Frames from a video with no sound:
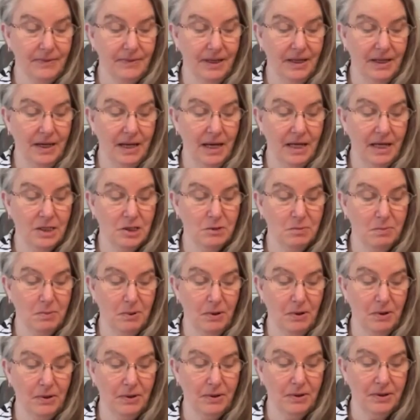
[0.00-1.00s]
In
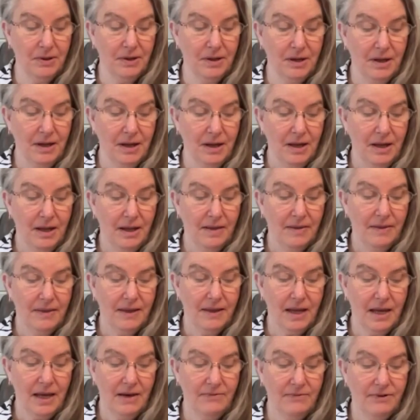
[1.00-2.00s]
Heshbon,
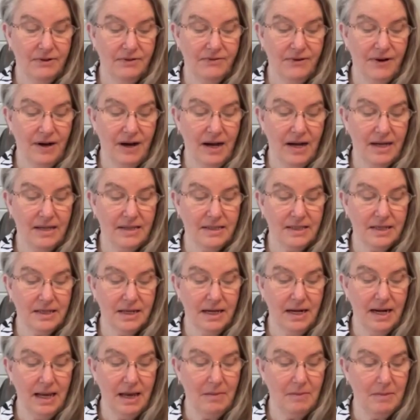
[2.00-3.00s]
they have devised
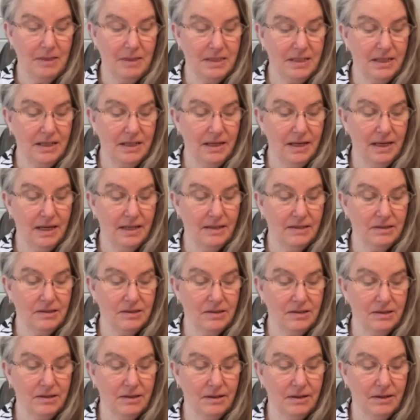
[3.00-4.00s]
calamity
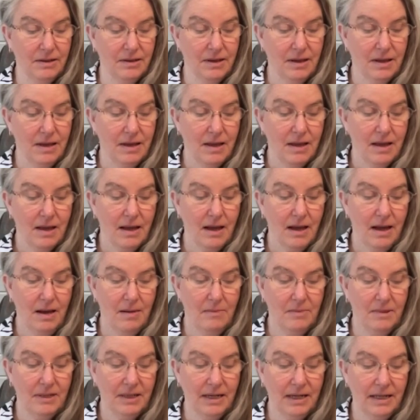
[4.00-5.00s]
against her.
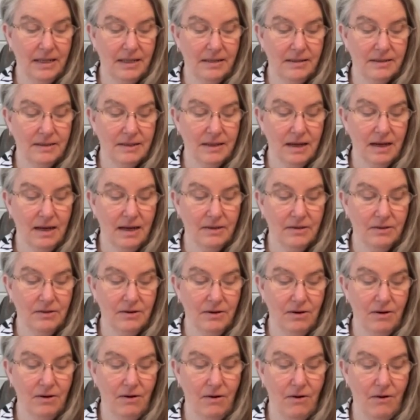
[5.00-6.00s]
Come and let us cut
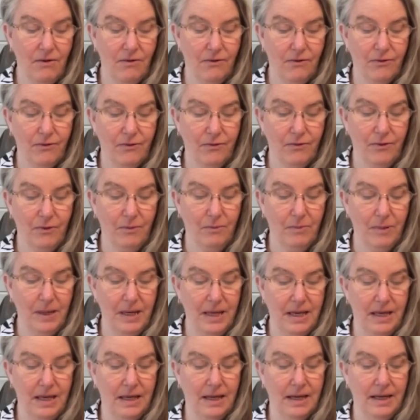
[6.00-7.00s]
her off from
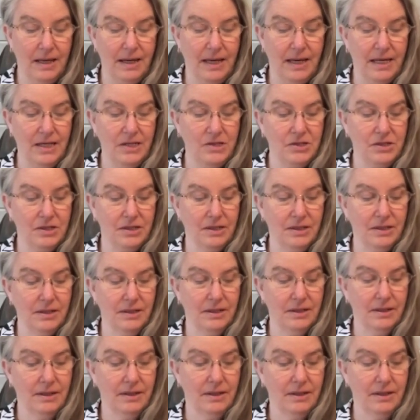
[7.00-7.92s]
being a nation.